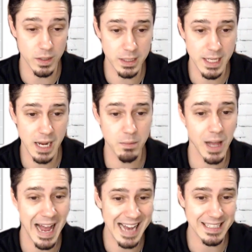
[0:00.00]
So this
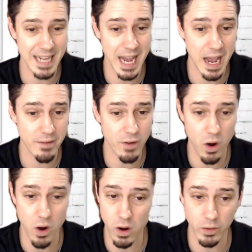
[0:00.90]
table has to
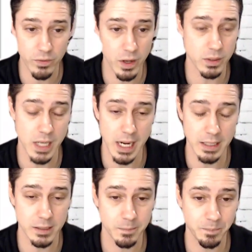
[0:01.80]
have all of those
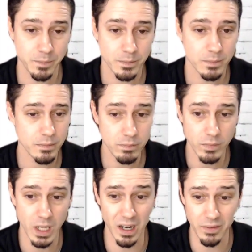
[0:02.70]
dates.
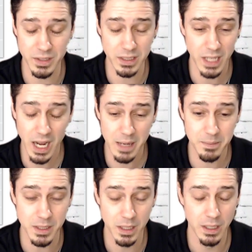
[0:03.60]

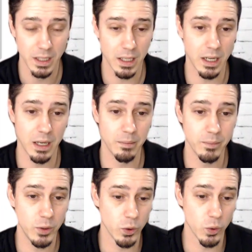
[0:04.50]
Oftentimes
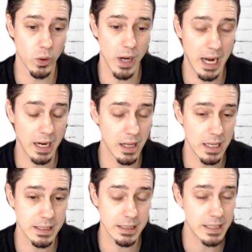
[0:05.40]
you're
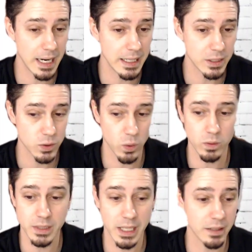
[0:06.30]
analyzing data,
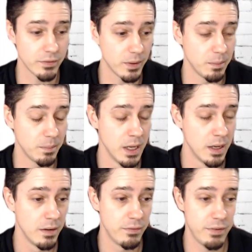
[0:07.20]
historical data from
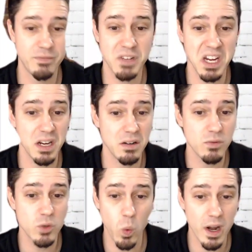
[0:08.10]

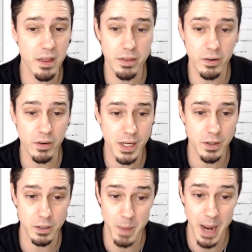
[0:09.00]
15, 20, 30
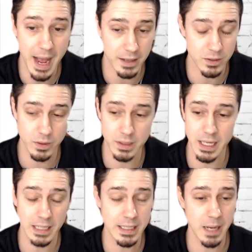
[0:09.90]
years back. So
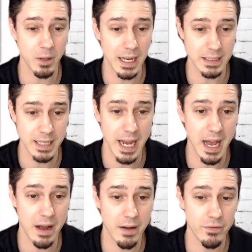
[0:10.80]
this date table has to
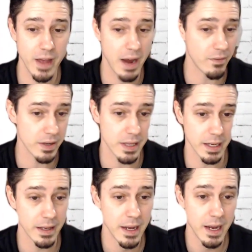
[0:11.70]
have
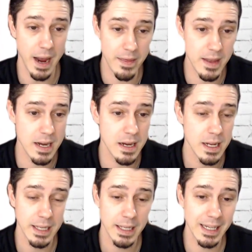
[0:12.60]
everything. And
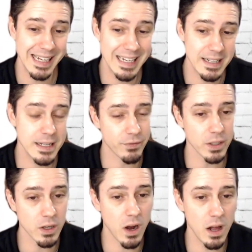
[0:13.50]
then in
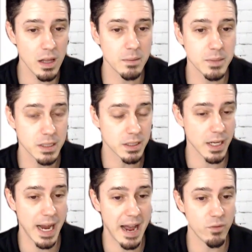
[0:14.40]
different columns,
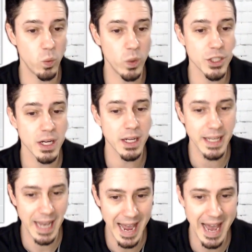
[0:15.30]
it's going to have which
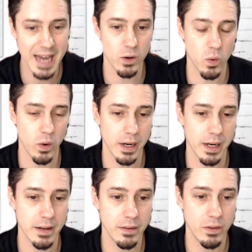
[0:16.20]

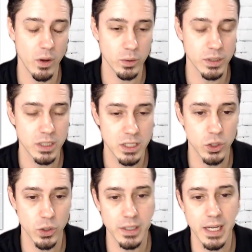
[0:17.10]
category those
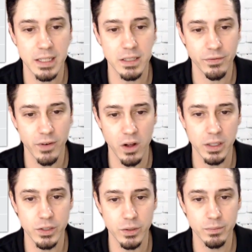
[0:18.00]
certain dates
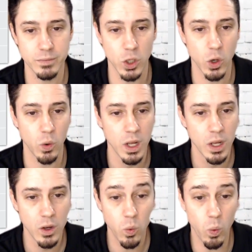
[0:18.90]
fall into. So
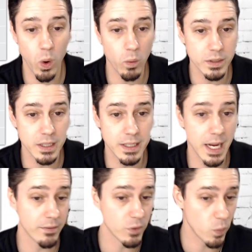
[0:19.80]
what was the
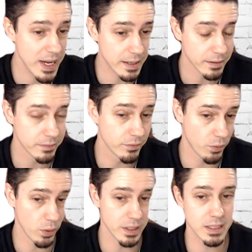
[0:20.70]
day of the week
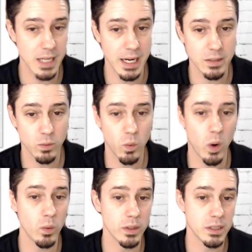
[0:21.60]
for this date?
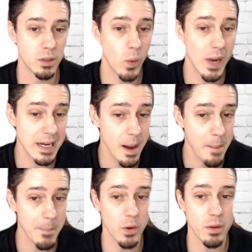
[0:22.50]
What was the week
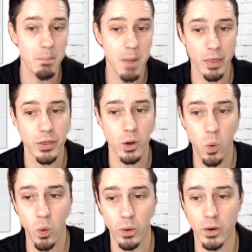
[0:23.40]
number, the month, the
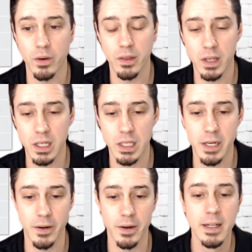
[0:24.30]
quarter, the
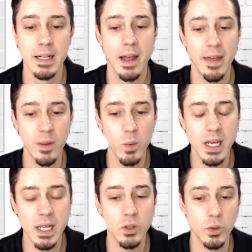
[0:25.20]
year? And then
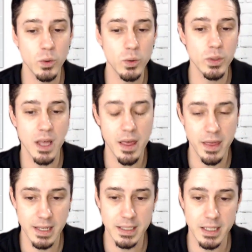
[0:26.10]
we can use
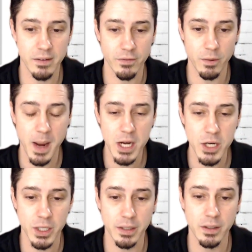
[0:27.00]
this
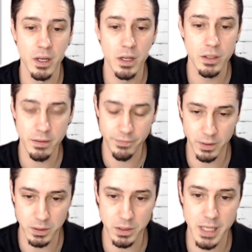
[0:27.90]
information to
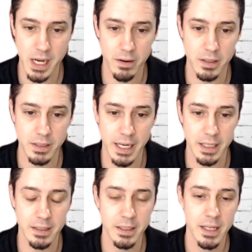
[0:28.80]
filter down our
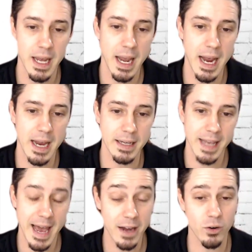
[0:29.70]
data
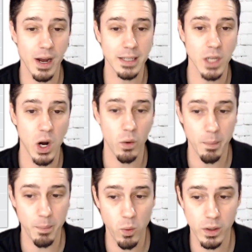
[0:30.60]
and categorize our
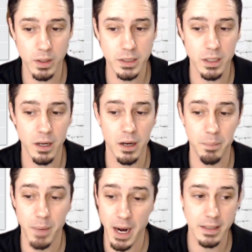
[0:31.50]
reports
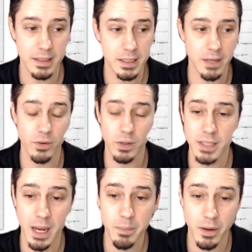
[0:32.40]
by these
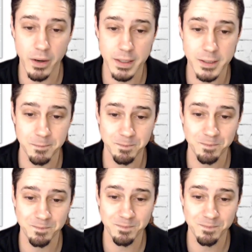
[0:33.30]
different time periods.